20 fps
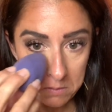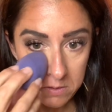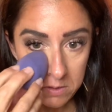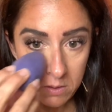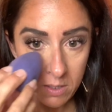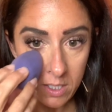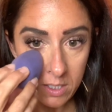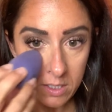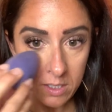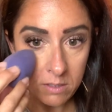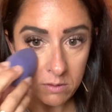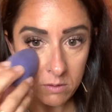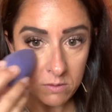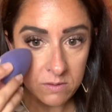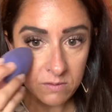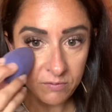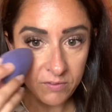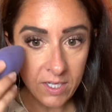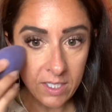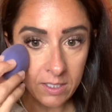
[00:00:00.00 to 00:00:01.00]
to any of those
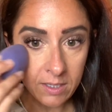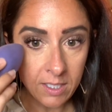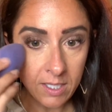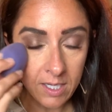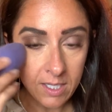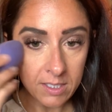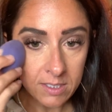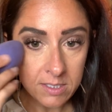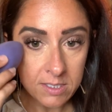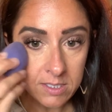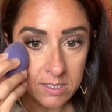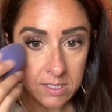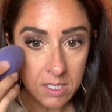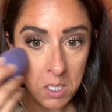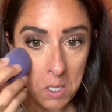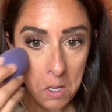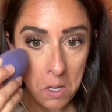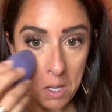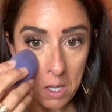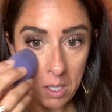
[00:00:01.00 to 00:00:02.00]
fine lines,
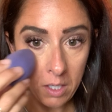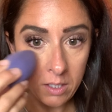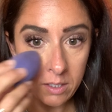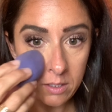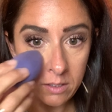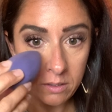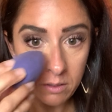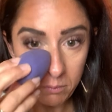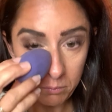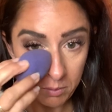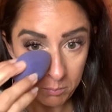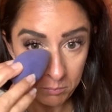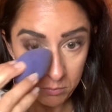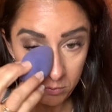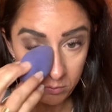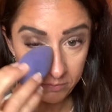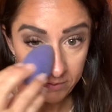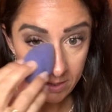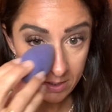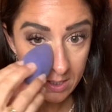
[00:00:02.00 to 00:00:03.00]
and it'll
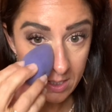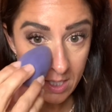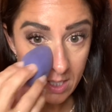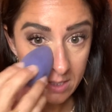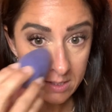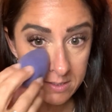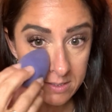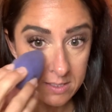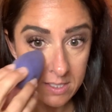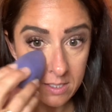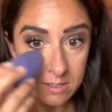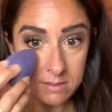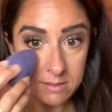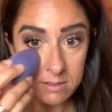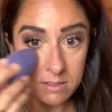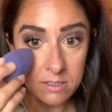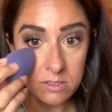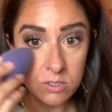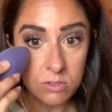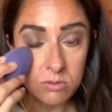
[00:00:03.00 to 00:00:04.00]
remove any excess
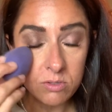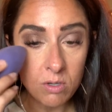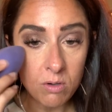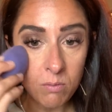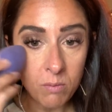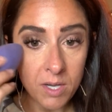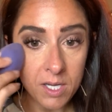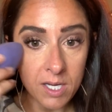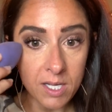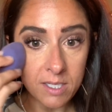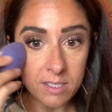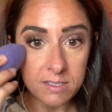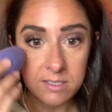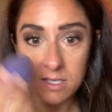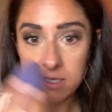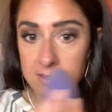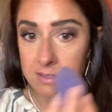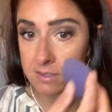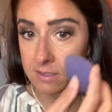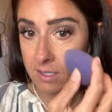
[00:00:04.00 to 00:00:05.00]
because you don't want
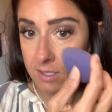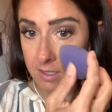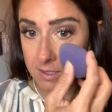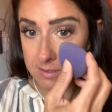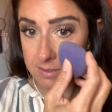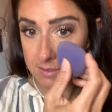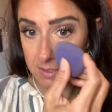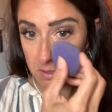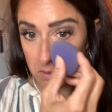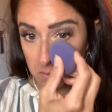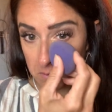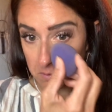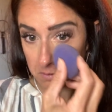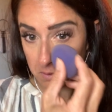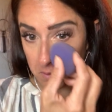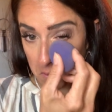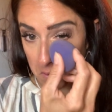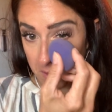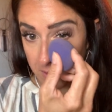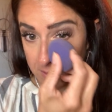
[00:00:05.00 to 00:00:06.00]
excess. Like I said
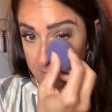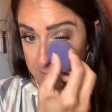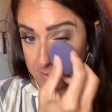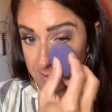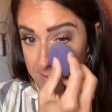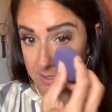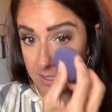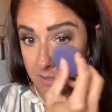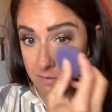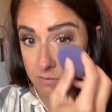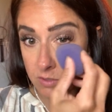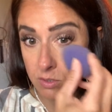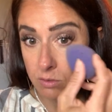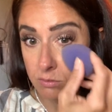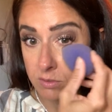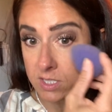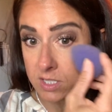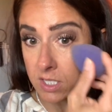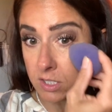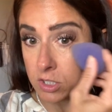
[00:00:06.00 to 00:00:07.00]
earlier, excess gives you
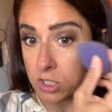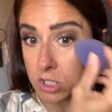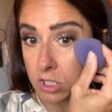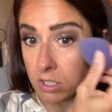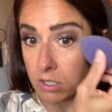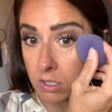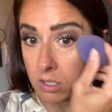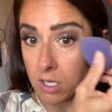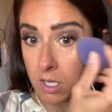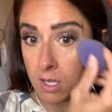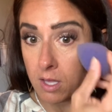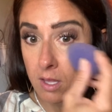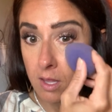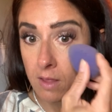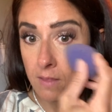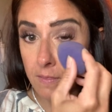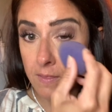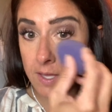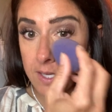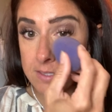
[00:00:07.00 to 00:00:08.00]
texture.
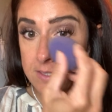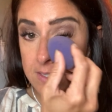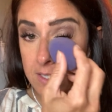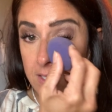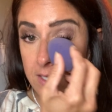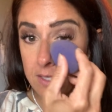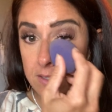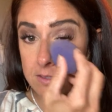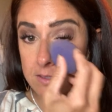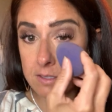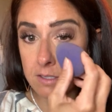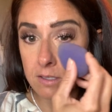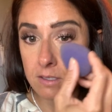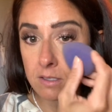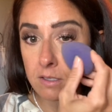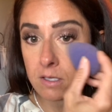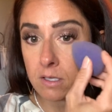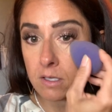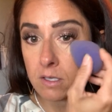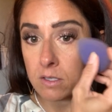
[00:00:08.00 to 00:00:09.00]
That's it.
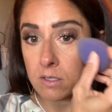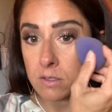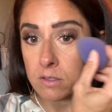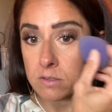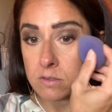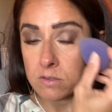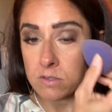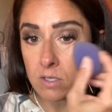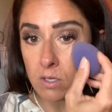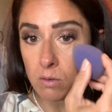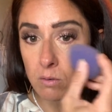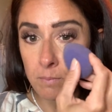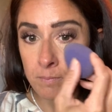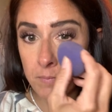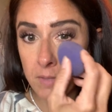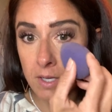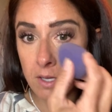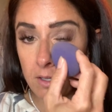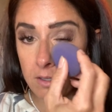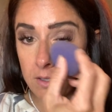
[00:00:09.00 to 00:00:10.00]
So
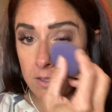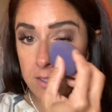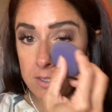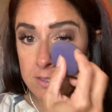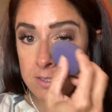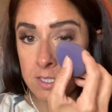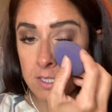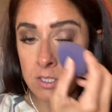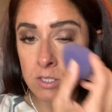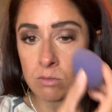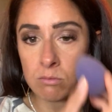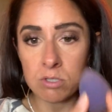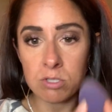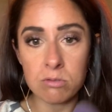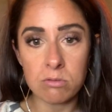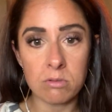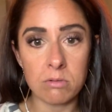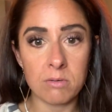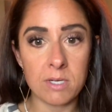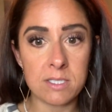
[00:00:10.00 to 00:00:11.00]
I'll continue and
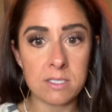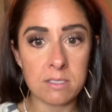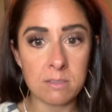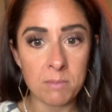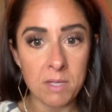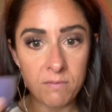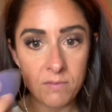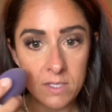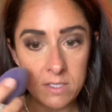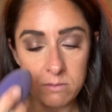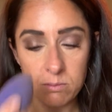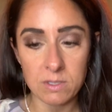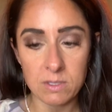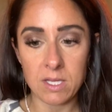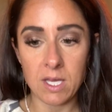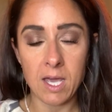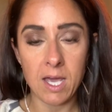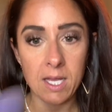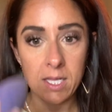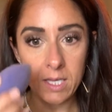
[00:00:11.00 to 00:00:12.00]
do the rest of my face with the
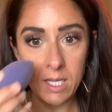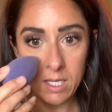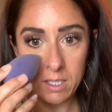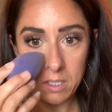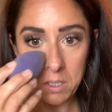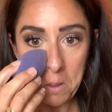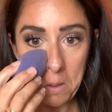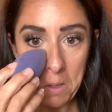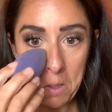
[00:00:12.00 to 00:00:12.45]
highlight.